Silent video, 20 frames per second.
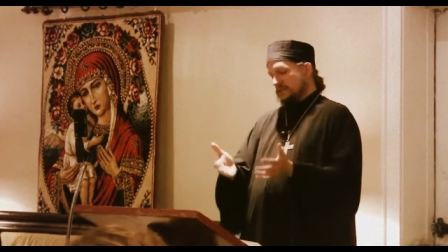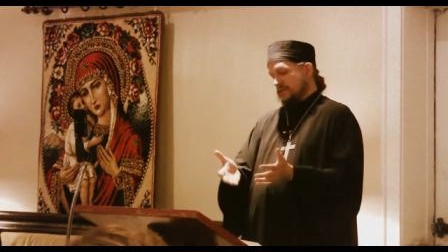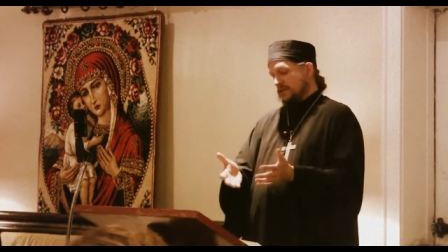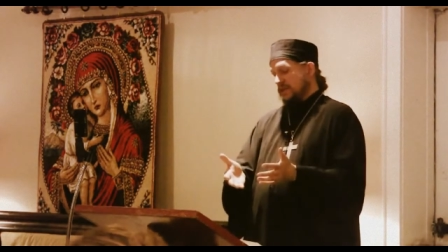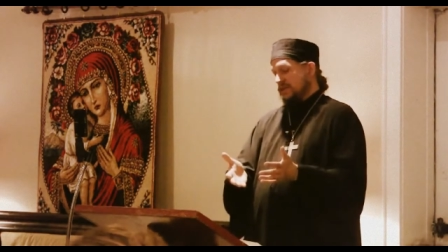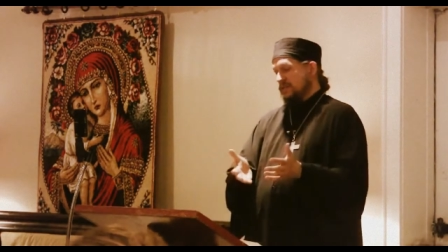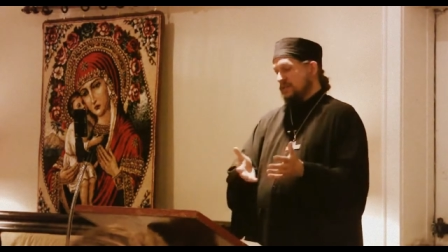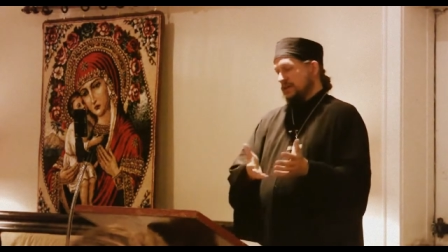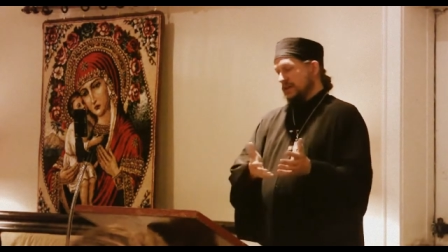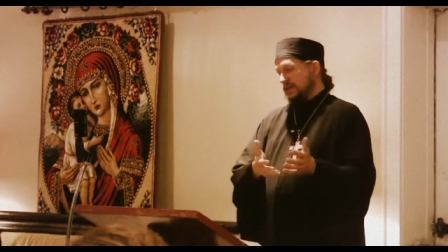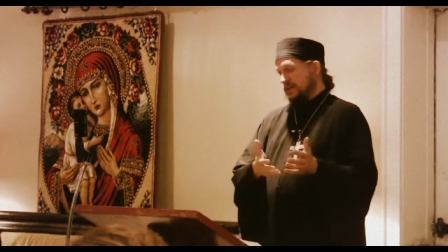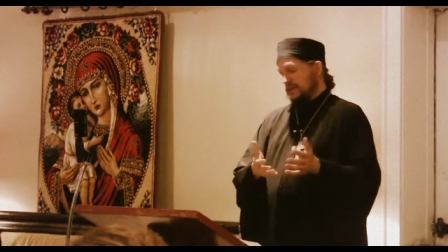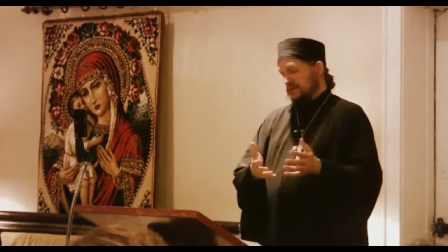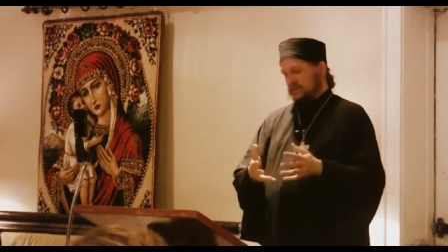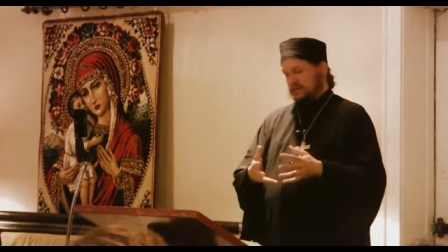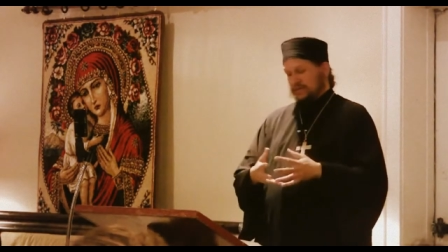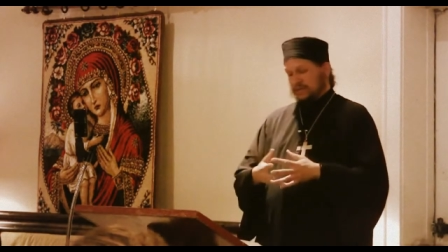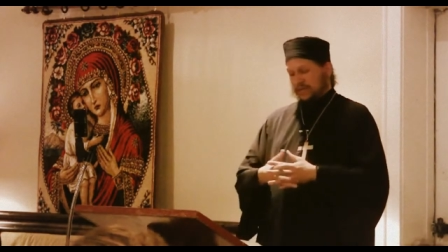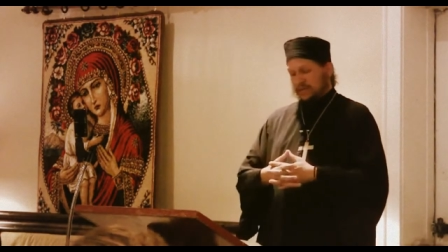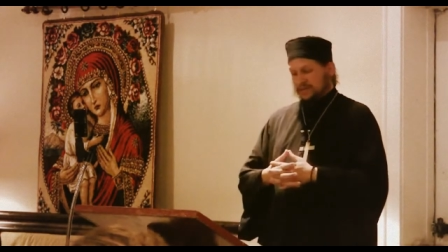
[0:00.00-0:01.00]
this and
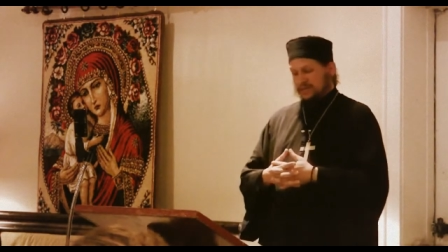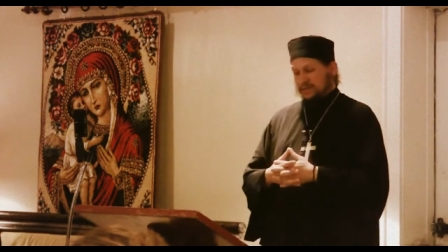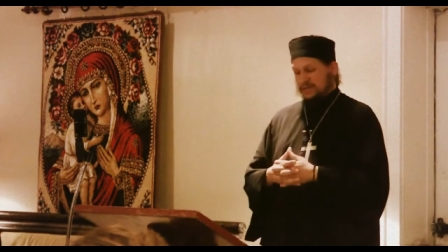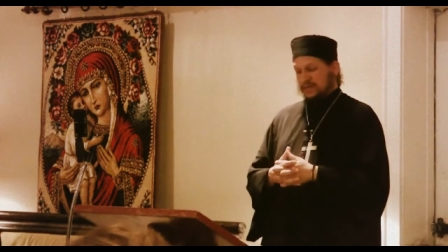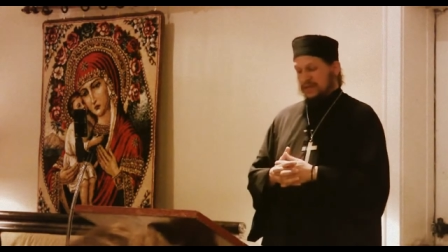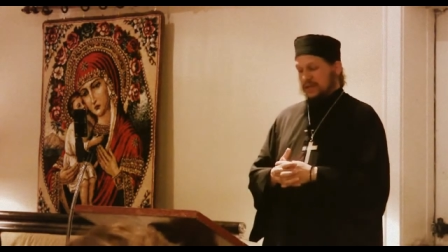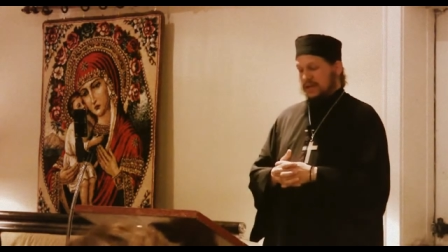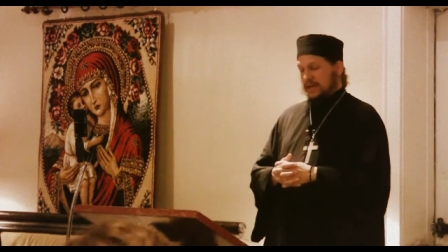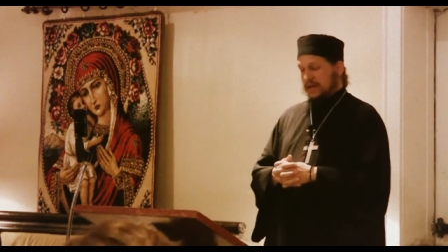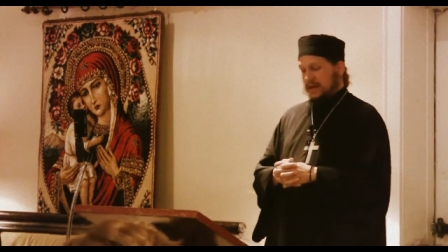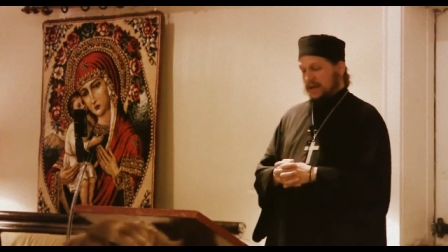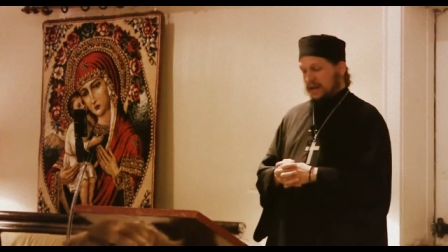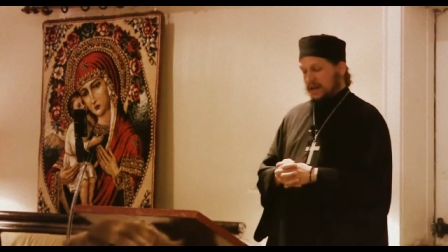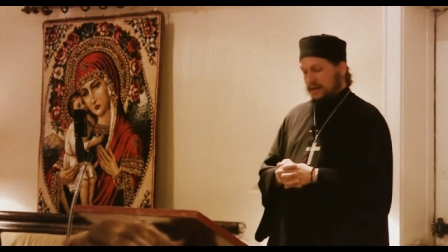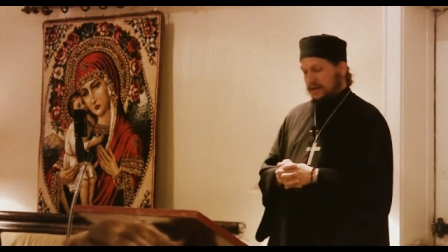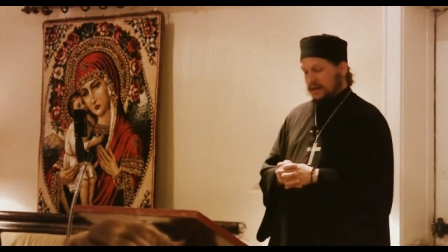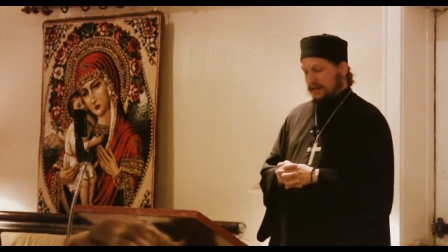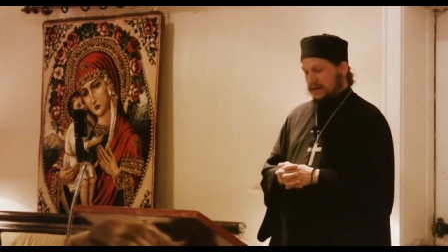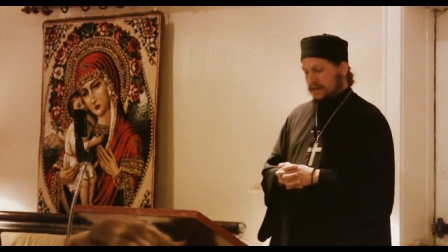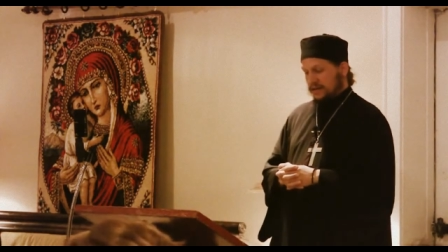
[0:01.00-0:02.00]
other gifts
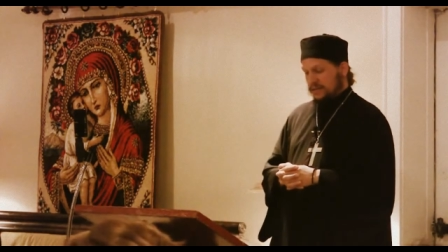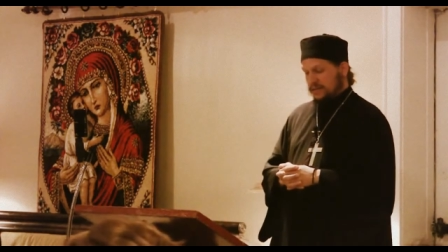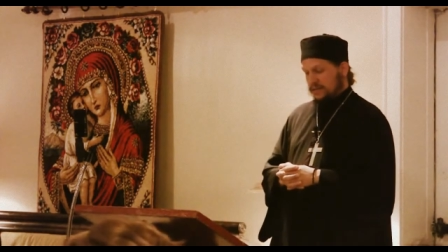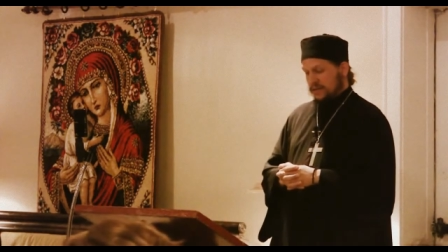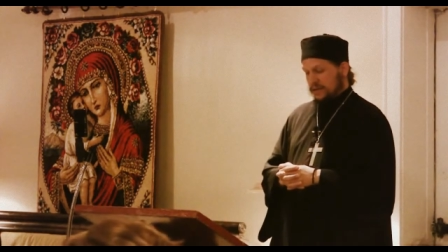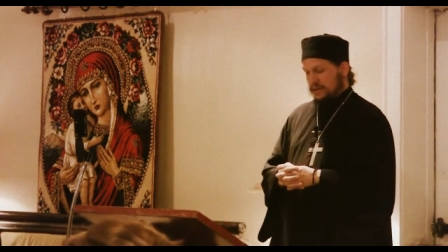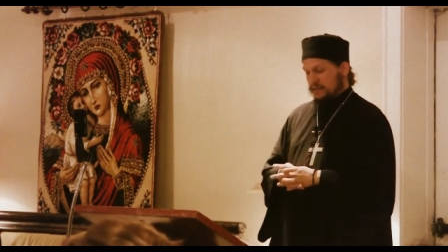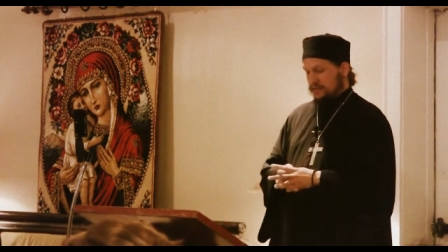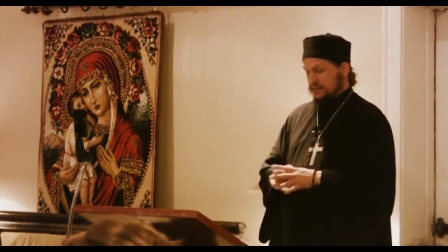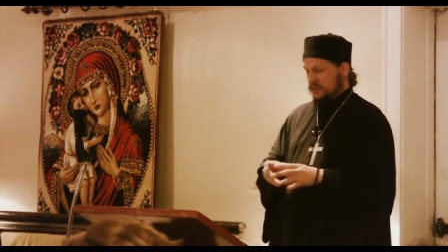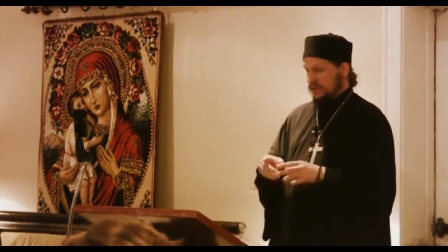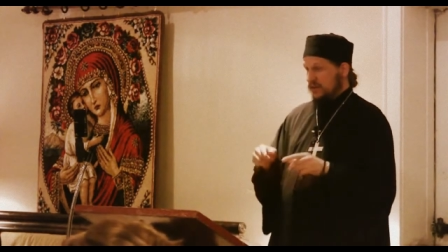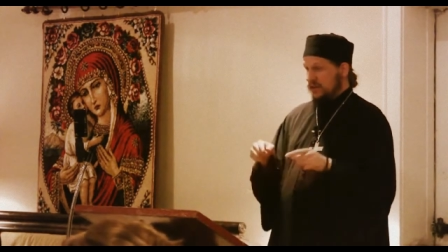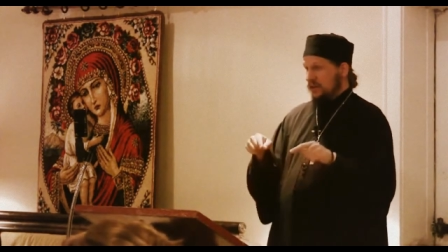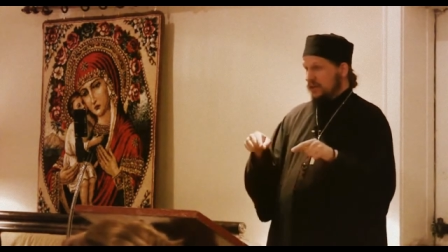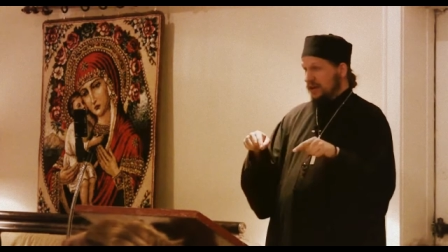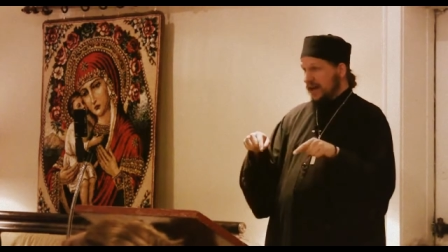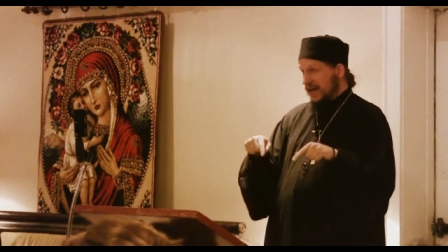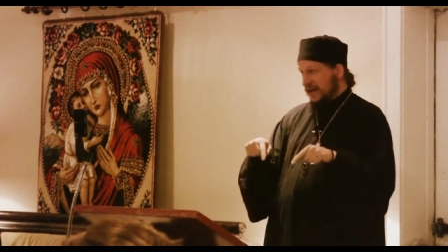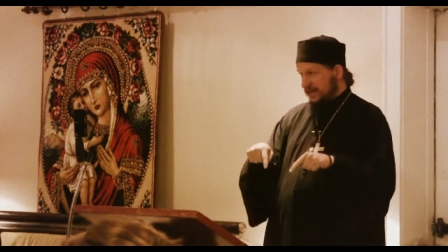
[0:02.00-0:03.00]
uh, of the elder that
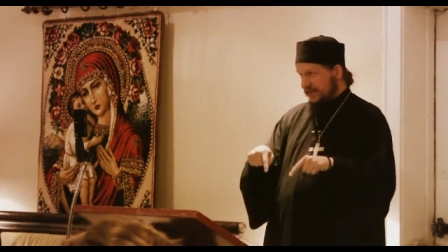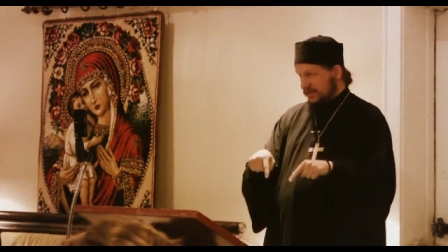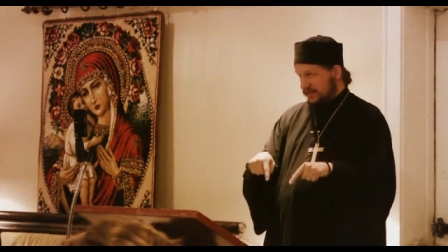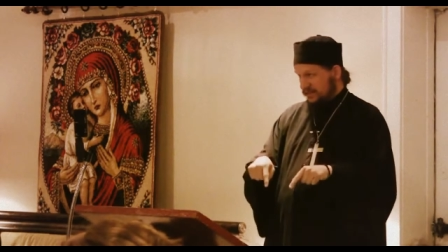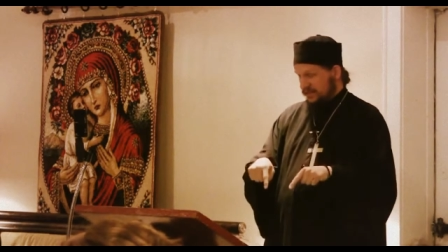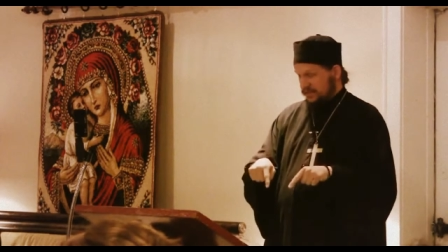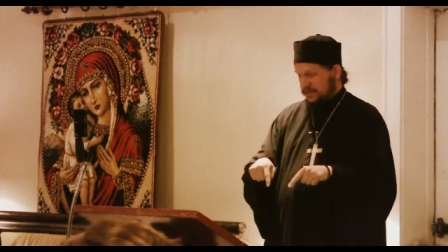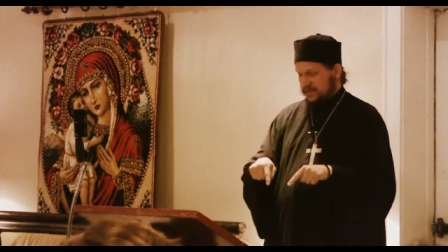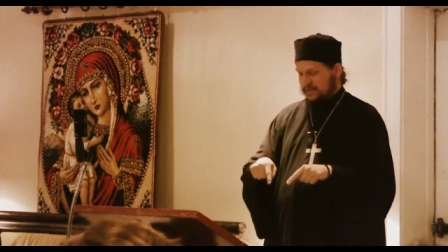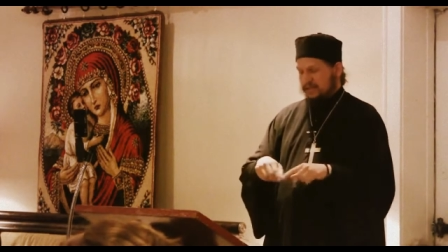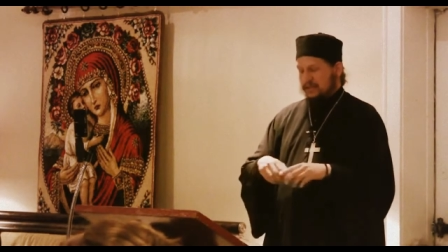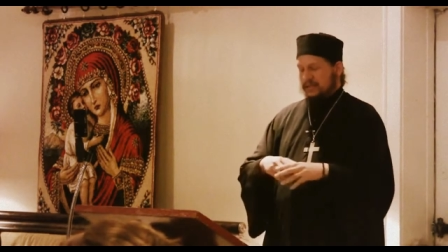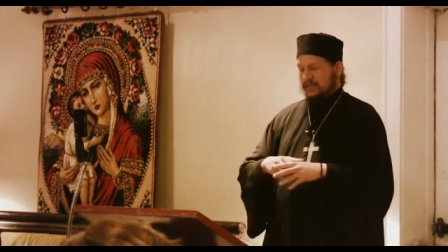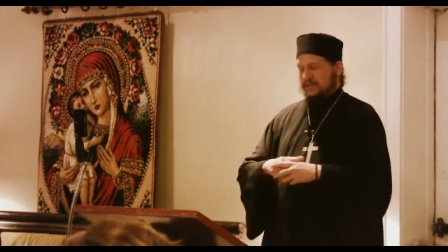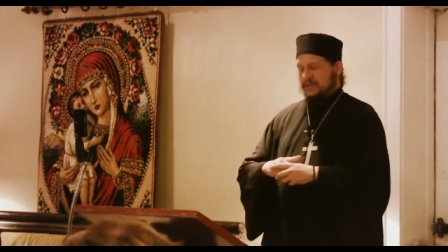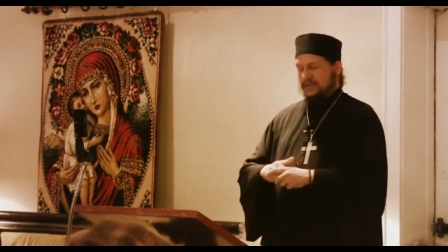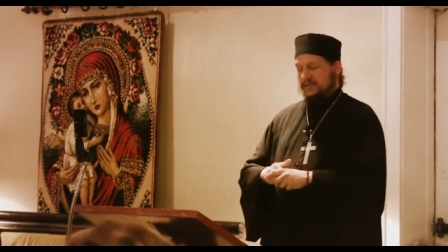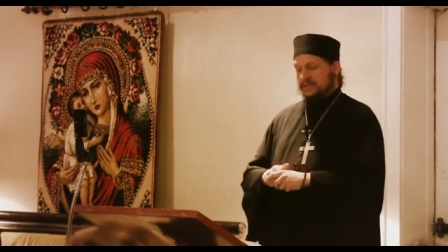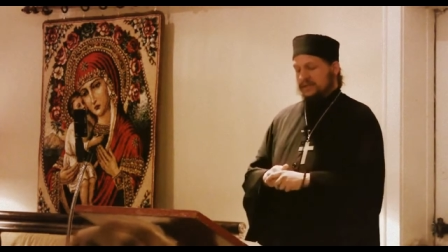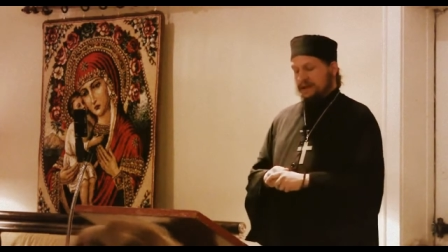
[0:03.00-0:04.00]
are not in this
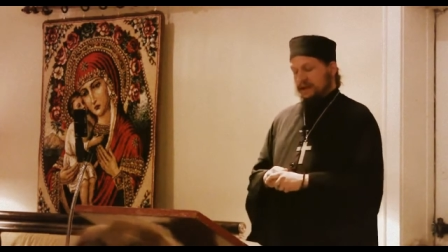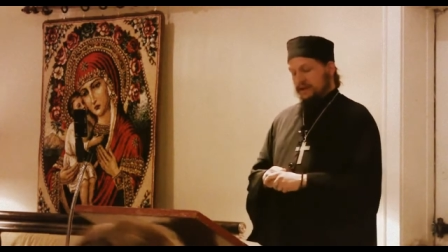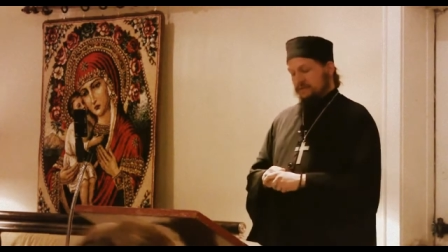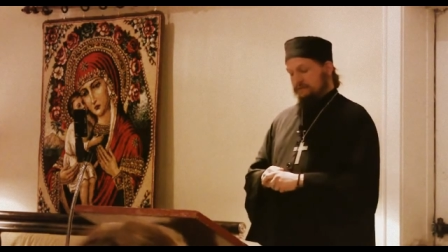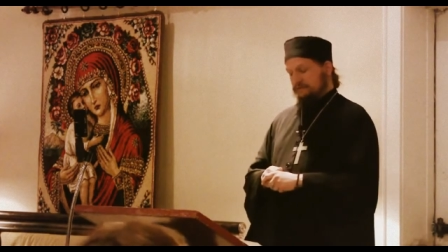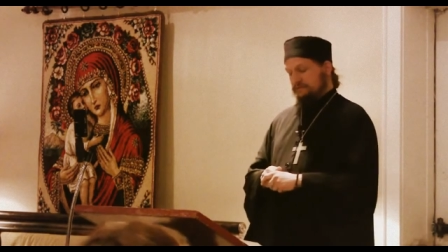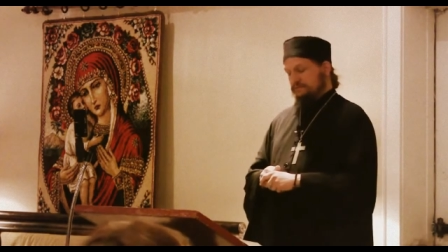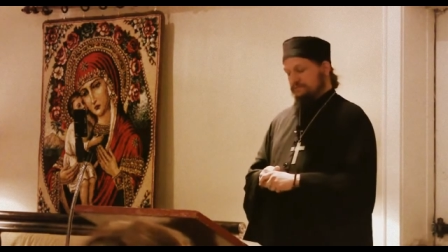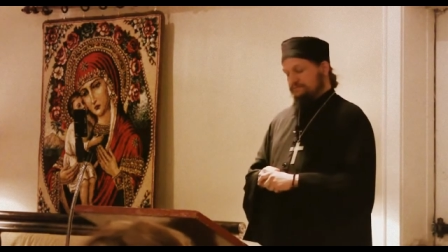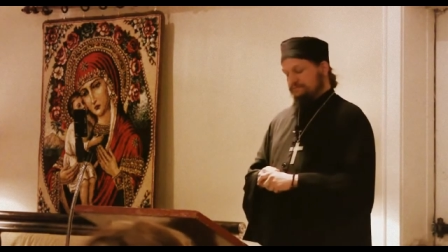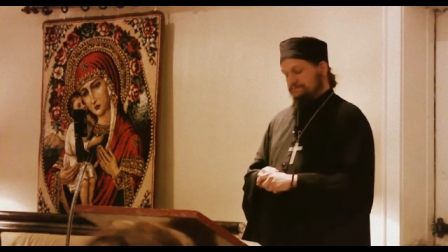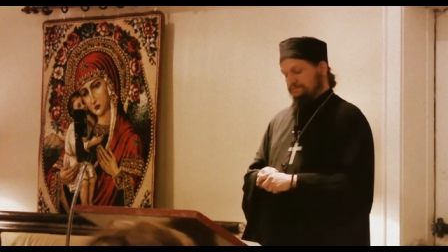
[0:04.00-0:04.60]
in this life.